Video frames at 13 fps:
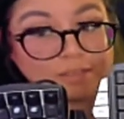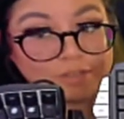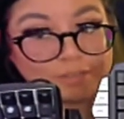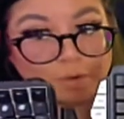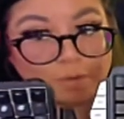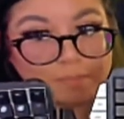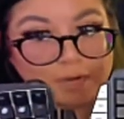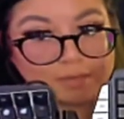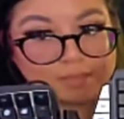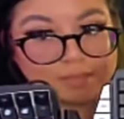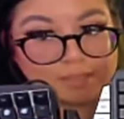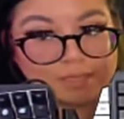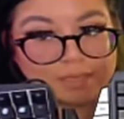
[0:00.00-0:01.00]
There's more
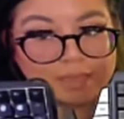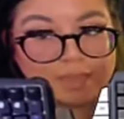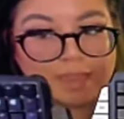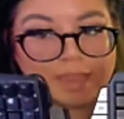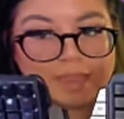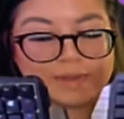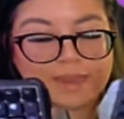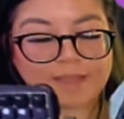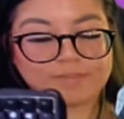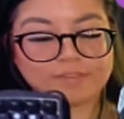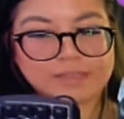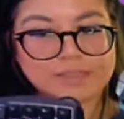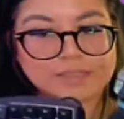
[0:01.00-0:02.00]
buttons, and they have
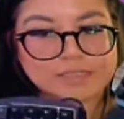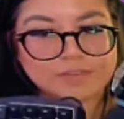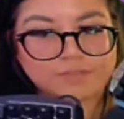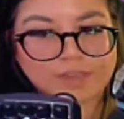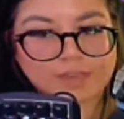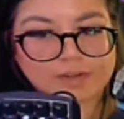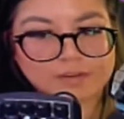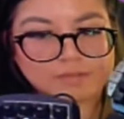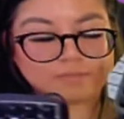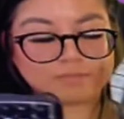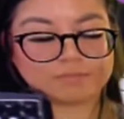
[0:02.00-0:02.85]
like this fin.